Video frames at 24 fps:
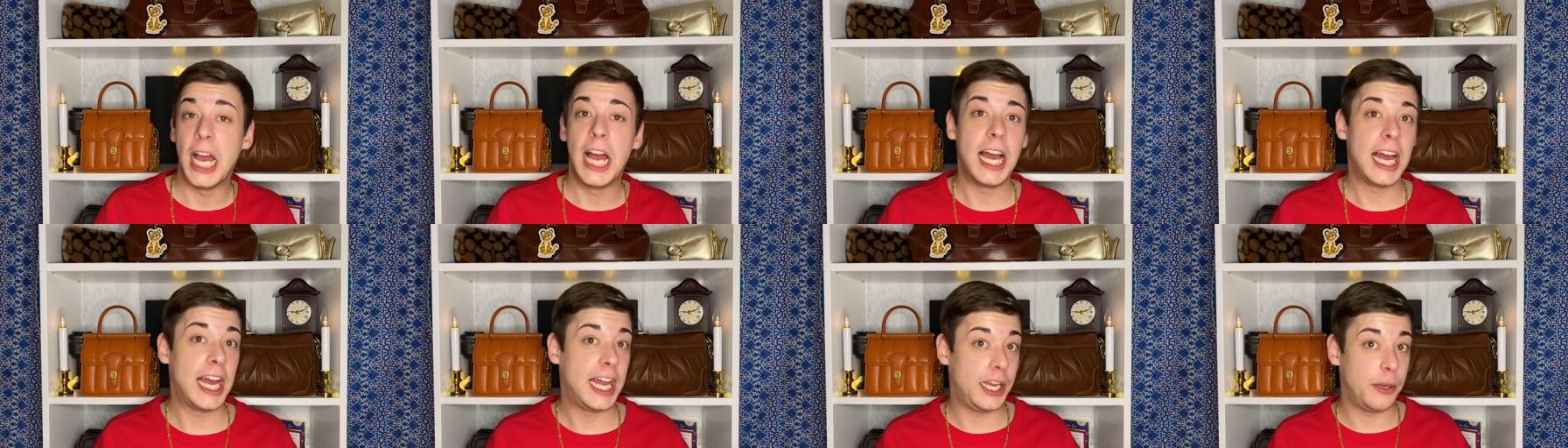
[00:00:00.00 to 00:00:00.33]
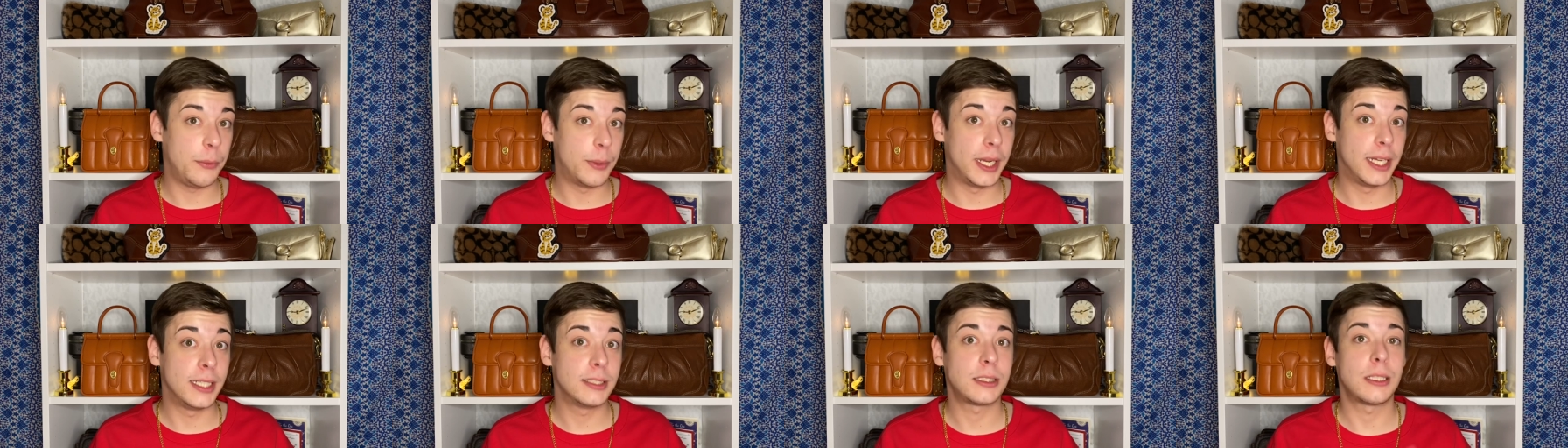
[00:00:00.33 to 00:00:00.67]

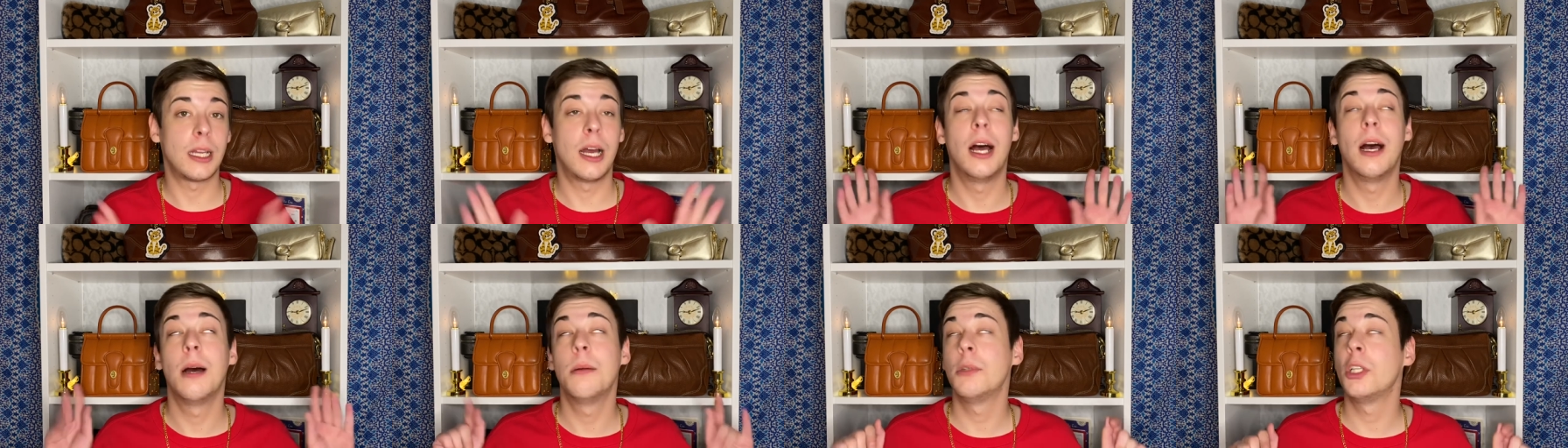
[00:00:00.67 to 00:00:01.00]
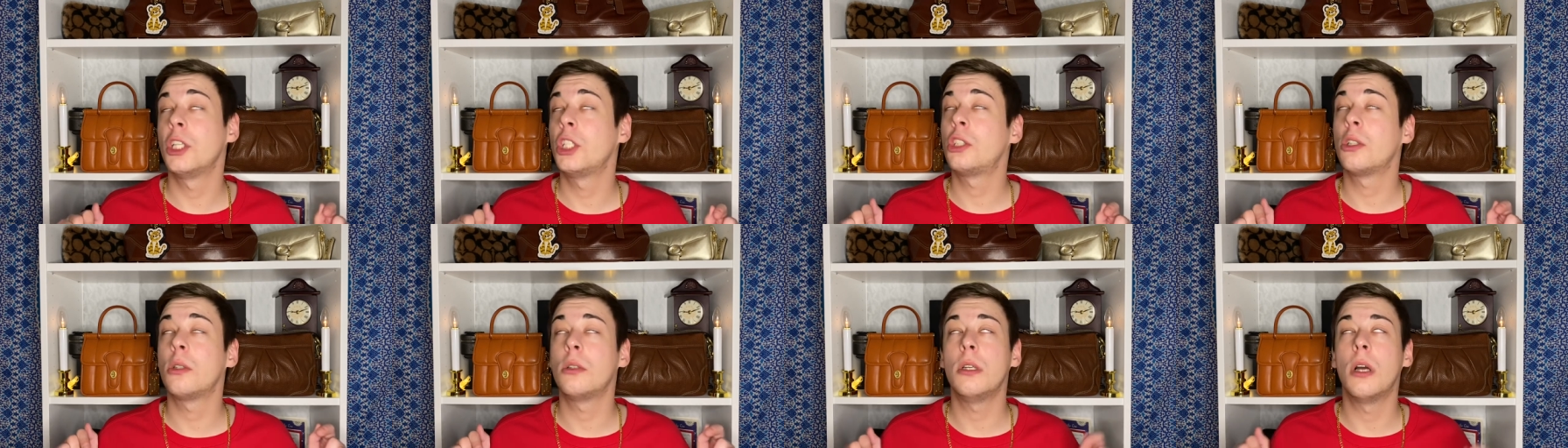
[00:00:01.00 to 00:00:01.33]
anyways, I'm going to
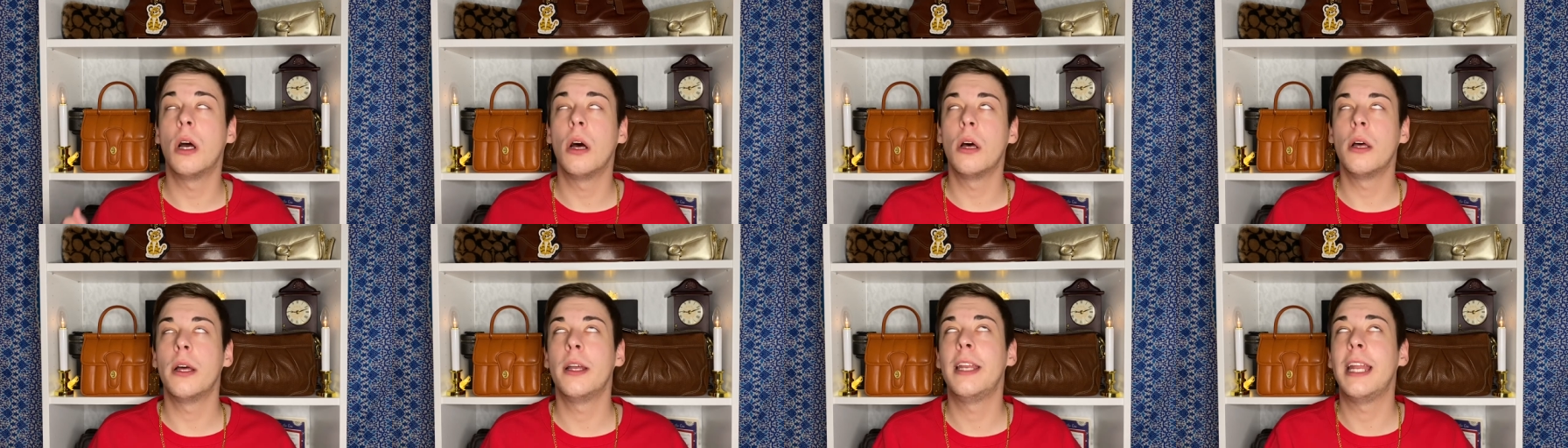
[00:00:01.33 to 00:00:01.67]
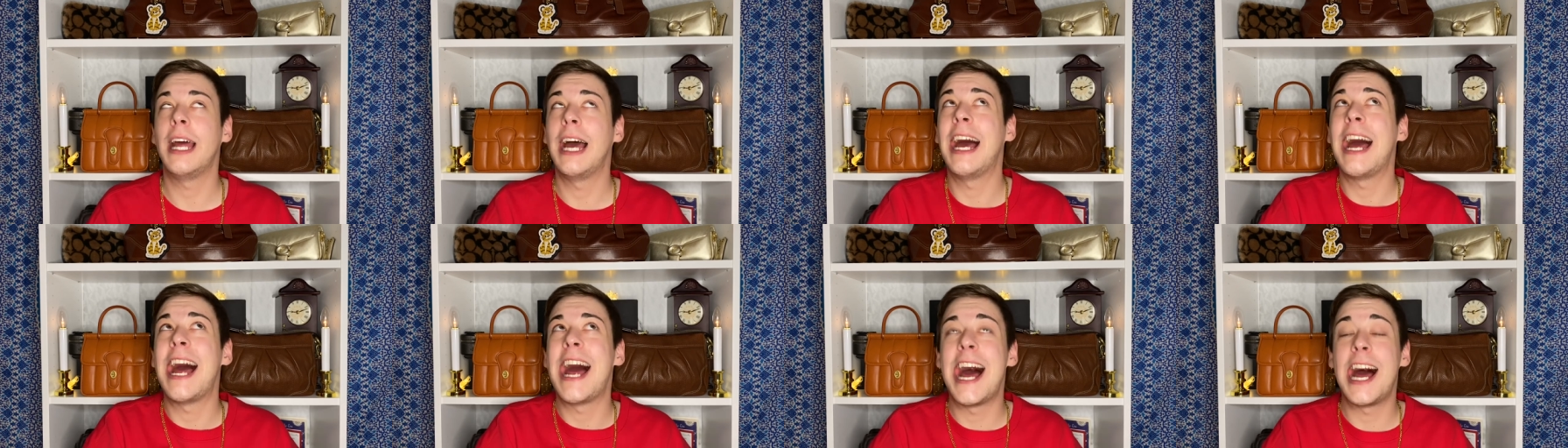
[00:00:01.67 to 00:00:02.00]
show y'all an
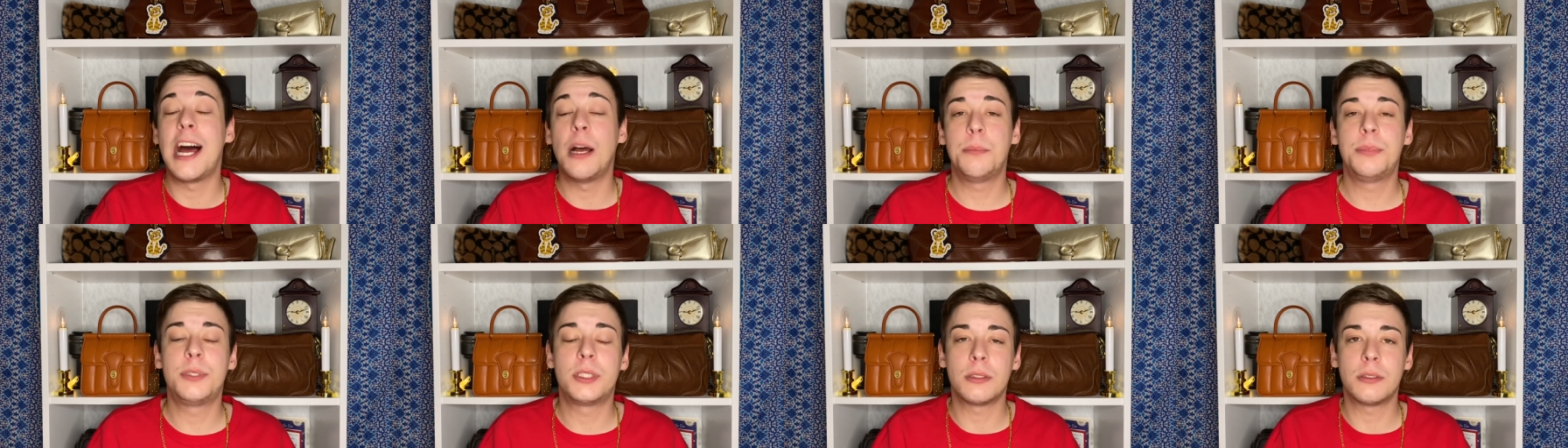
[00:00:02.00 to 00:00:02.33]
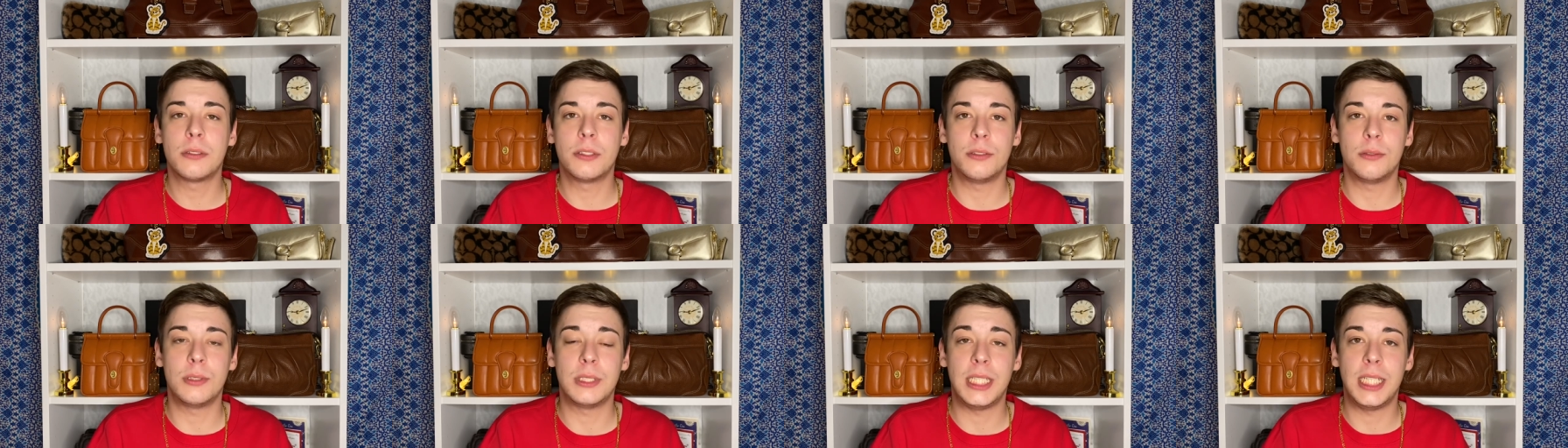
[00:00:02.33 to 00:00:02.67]

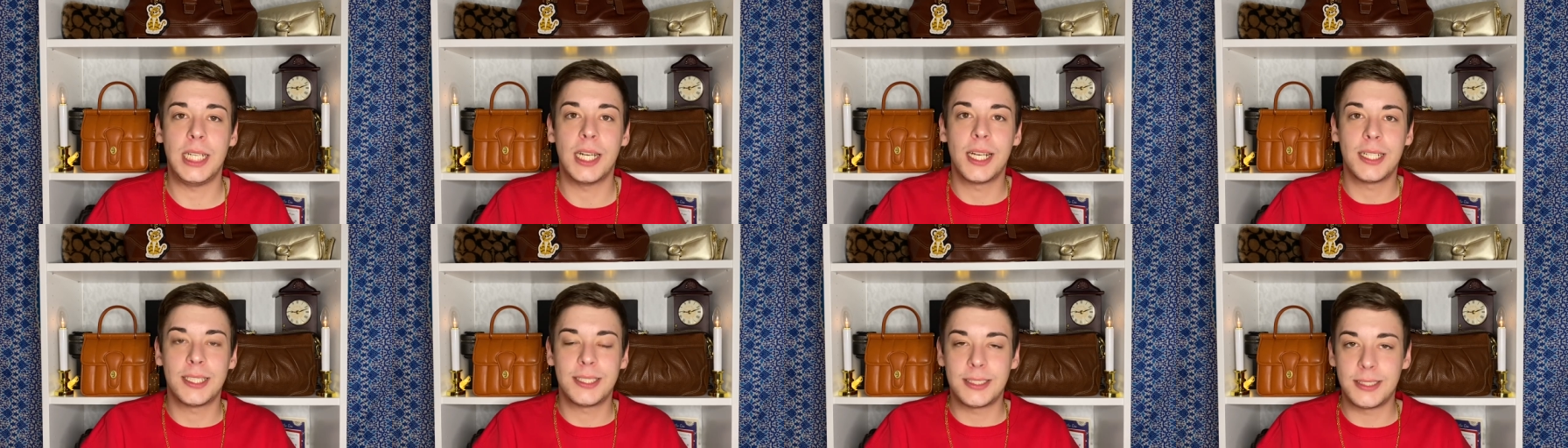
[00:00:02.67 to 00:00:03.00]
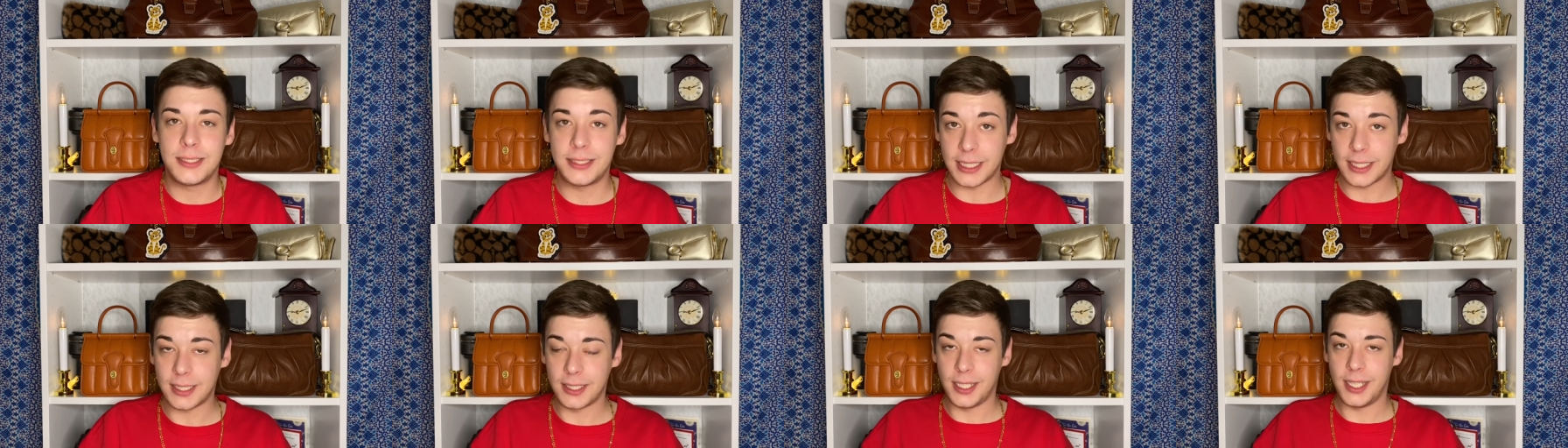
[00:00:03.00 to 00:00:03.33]
absolutely
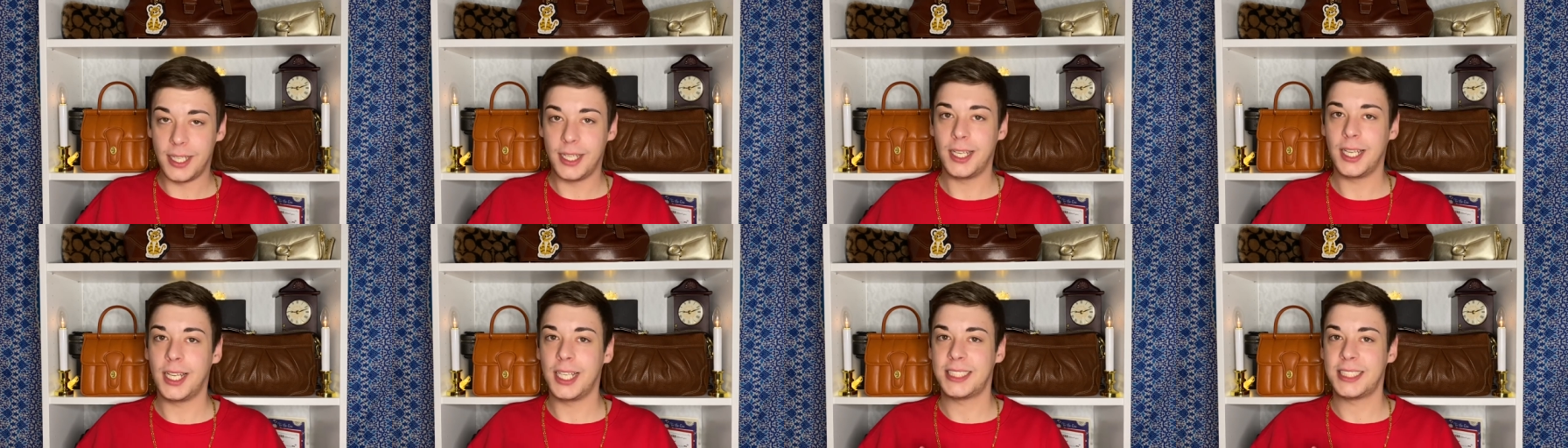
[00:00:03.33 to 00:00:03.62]
sickening,